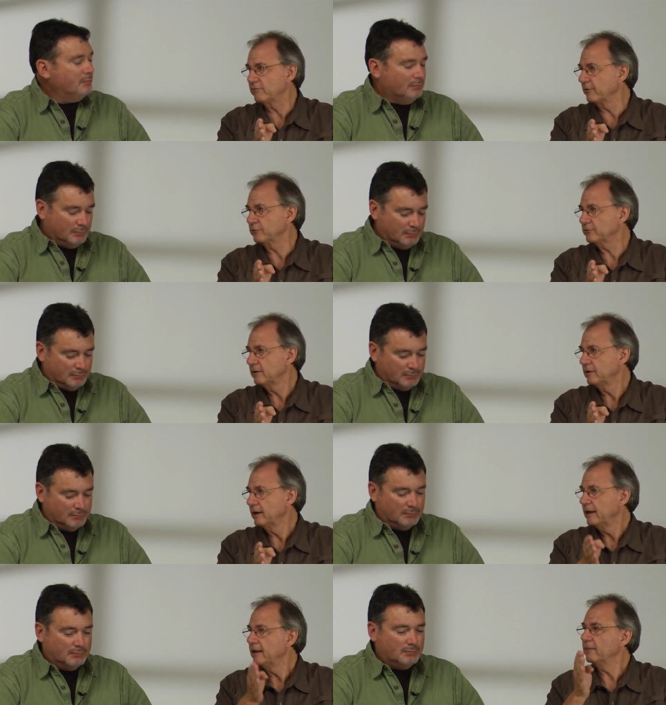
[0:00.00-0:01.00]
Speaker 1: first.
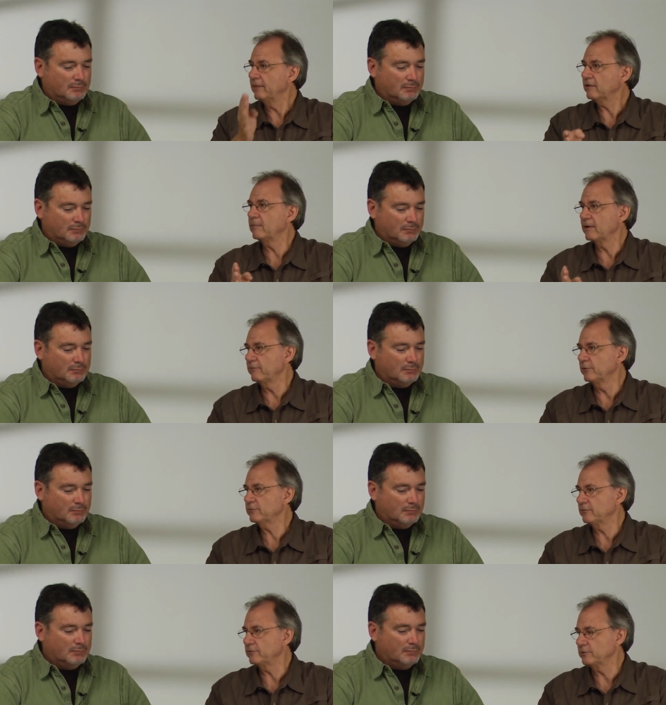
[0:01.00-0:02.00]
That's my
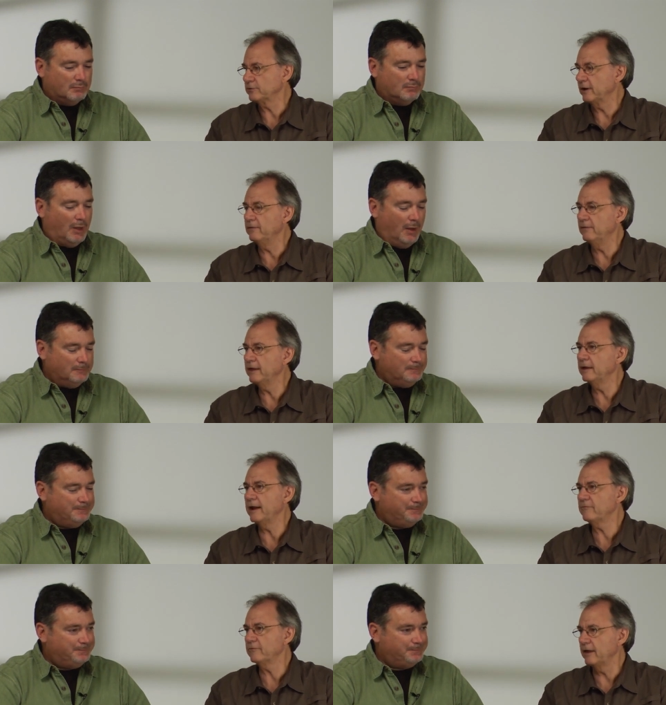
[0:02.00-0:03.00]
first decision, and yeah. then
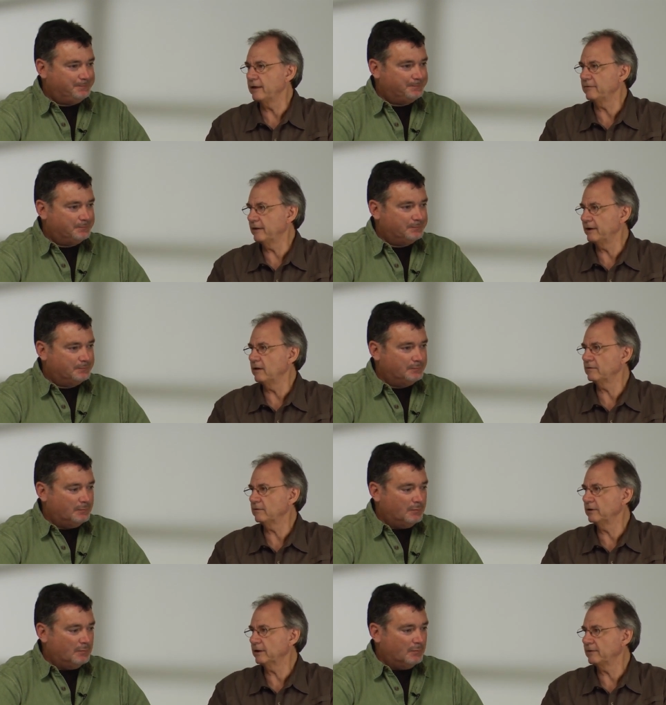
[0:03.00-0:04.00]
after that, then I'll
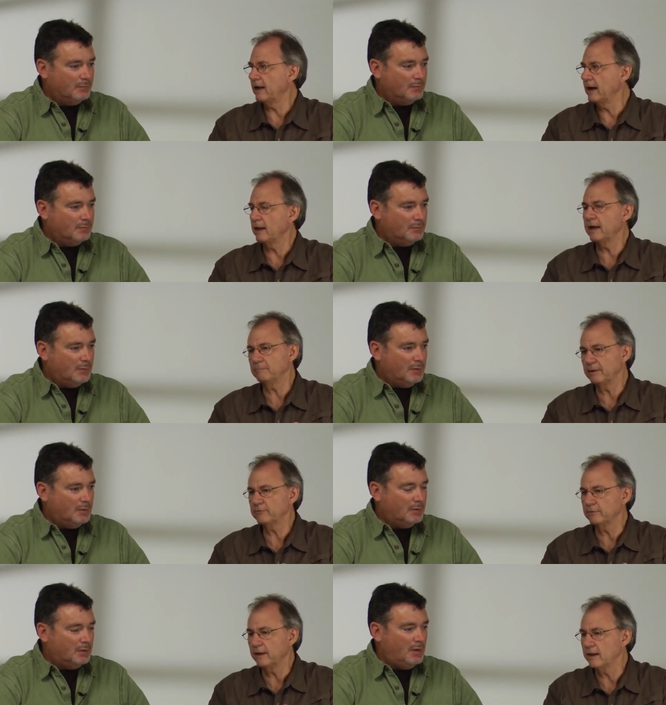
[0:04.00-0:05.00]
look at the highlight and make
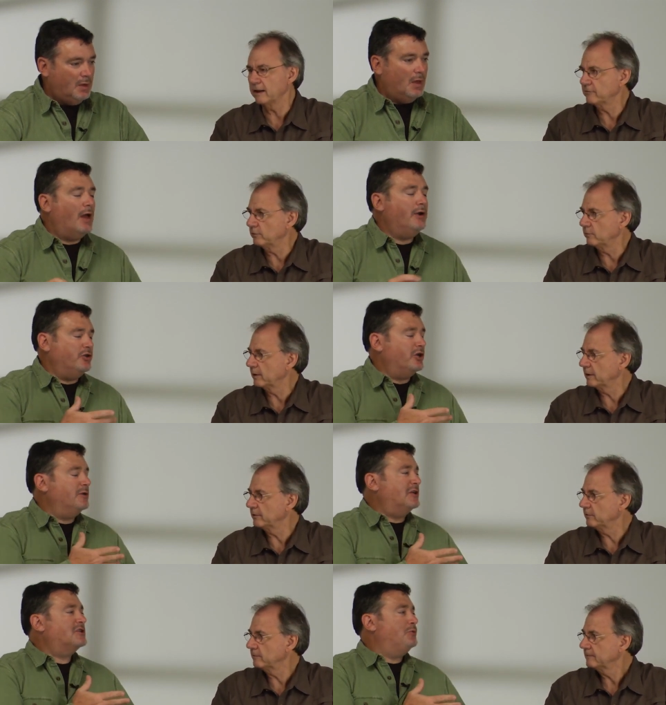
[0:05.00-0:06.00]
sure the highlights. Done. I know you're going
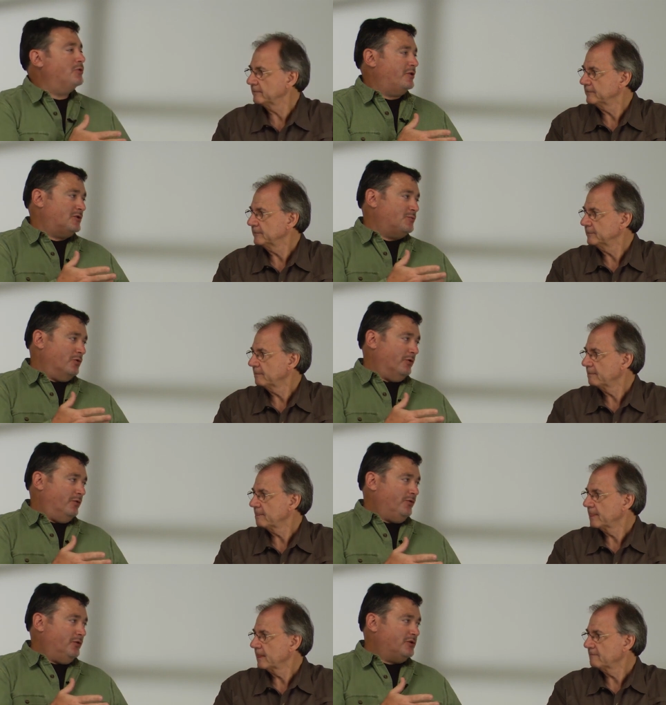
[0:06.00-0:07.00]
Speaker 2: to be exploring this more in
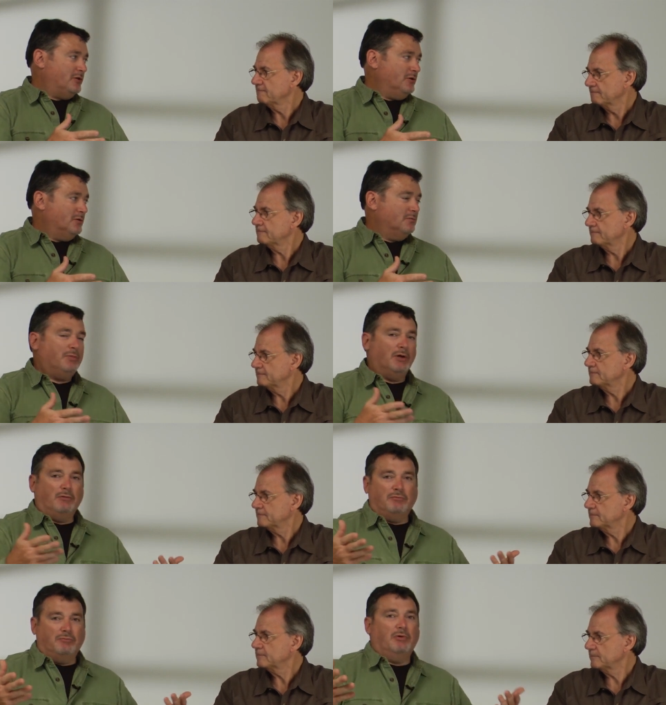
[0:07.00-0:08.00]
the future,
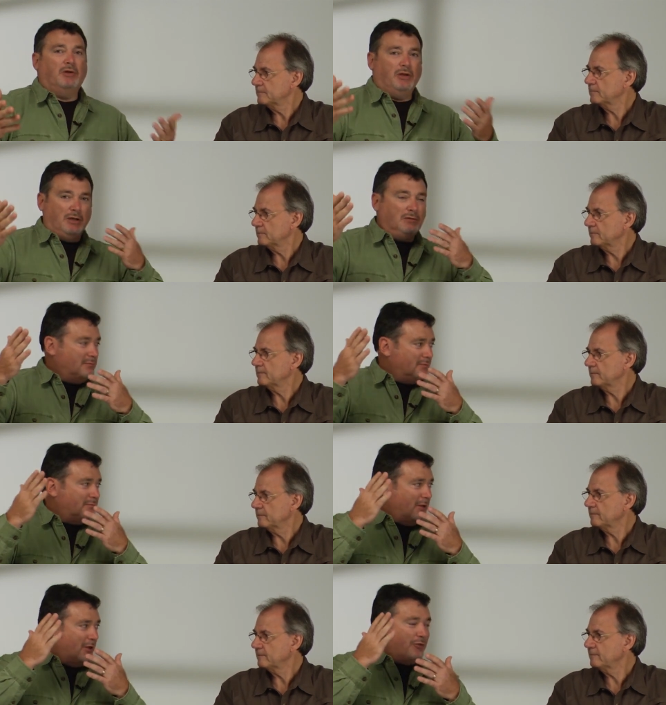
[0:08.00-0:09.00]
but really
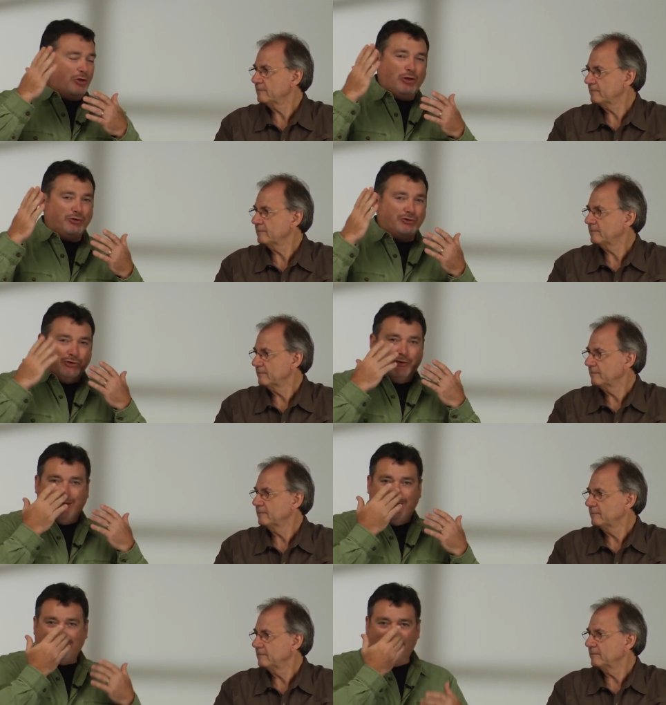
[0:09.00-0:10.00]
the closer you
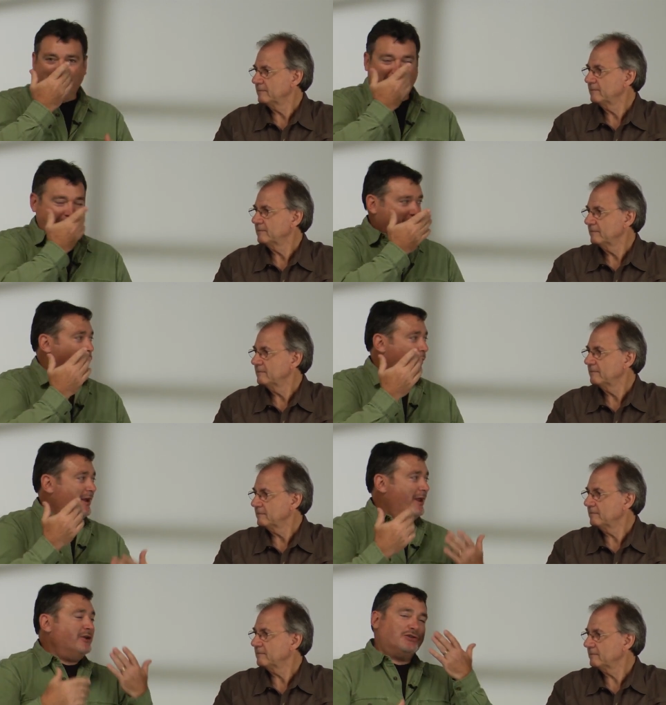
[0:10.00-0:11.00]
get, the great the
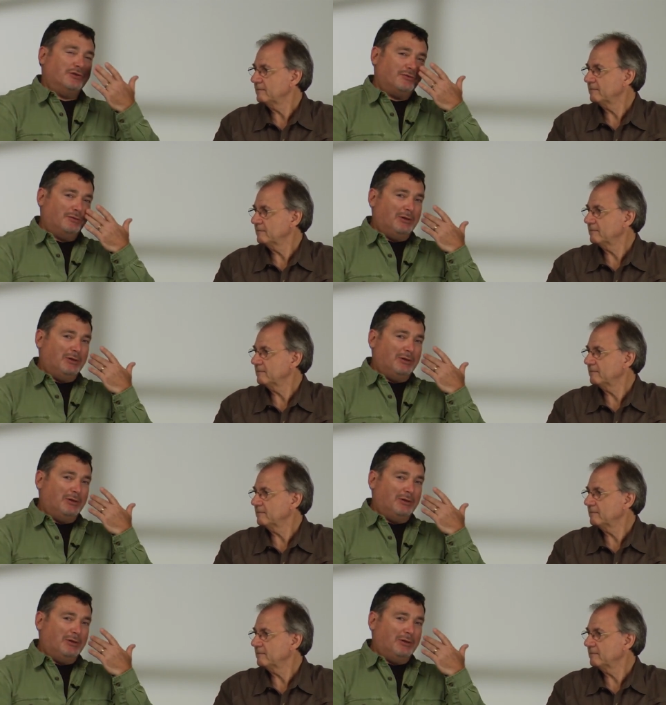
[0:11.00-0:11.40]
gradation from